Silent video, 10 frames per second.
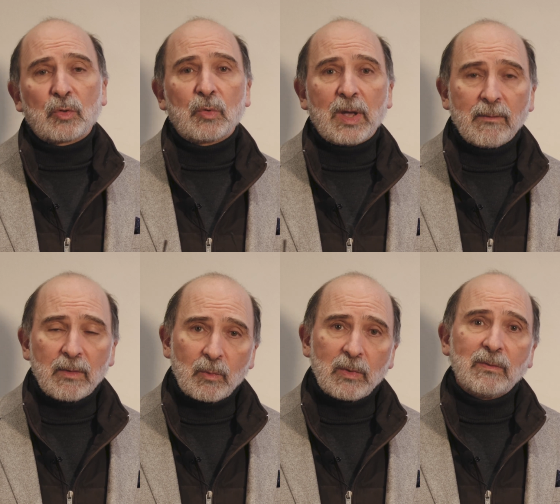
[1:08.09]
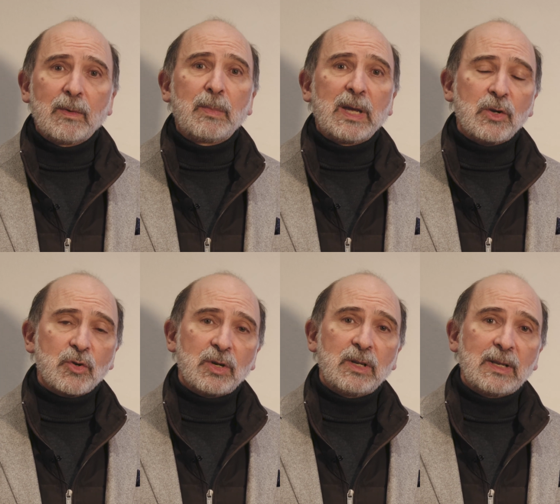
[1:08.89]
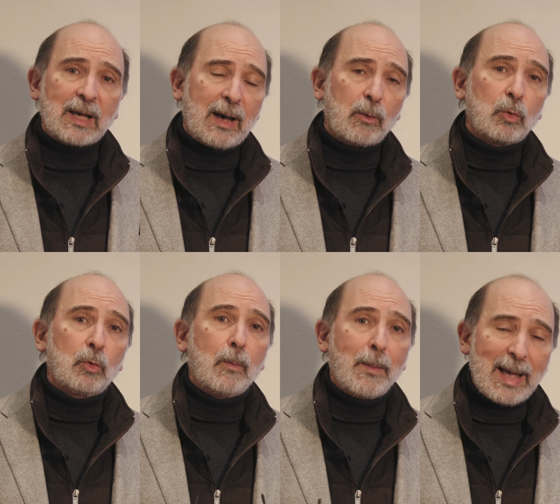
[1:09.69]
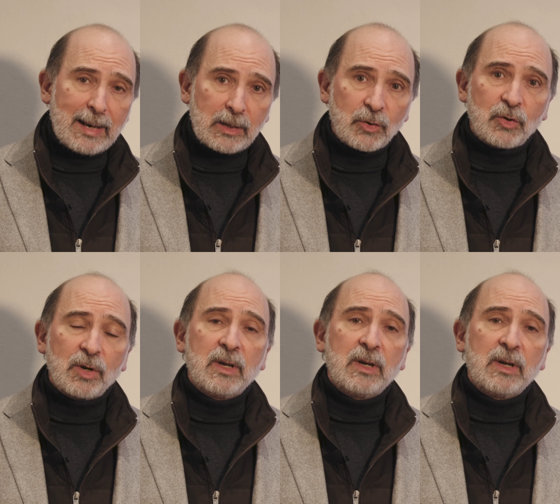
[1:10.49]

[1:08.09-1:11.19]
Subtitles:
together with the patient, how to manage